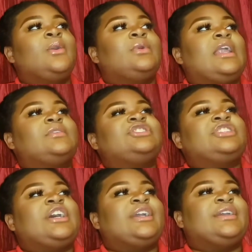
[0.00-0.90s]
When I was
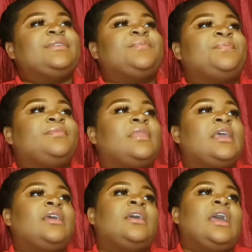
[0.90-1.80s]
younger,
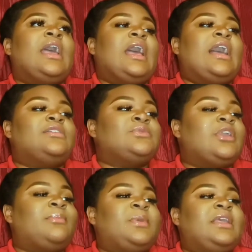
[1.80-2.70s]
I used to
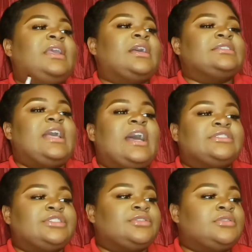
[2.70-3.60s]
want to be a
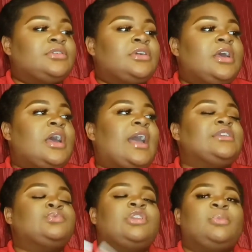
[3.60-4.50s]
doctor. I
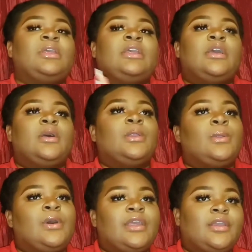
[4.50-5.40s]
used to want to be a
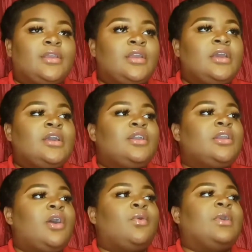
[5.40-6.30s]
lawyer. You
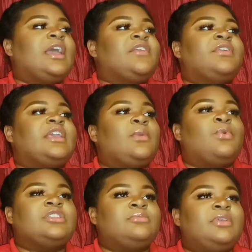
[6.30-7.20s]
know what every kid
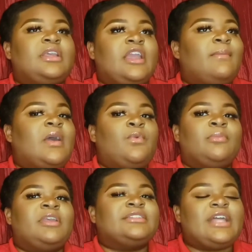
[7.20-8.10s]
wants to be. Everybody
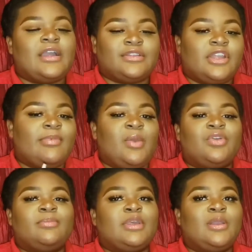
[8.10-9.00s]
want to be a doctor. Everybody
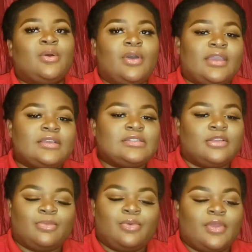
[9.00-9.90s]
want to be a lawyer at
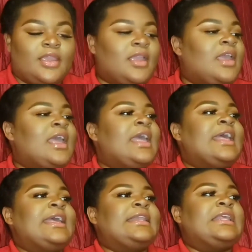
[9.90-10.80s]
some point.
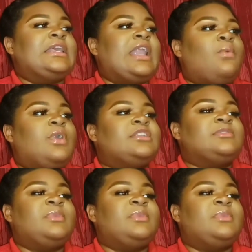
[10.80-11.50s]
And then I wanted to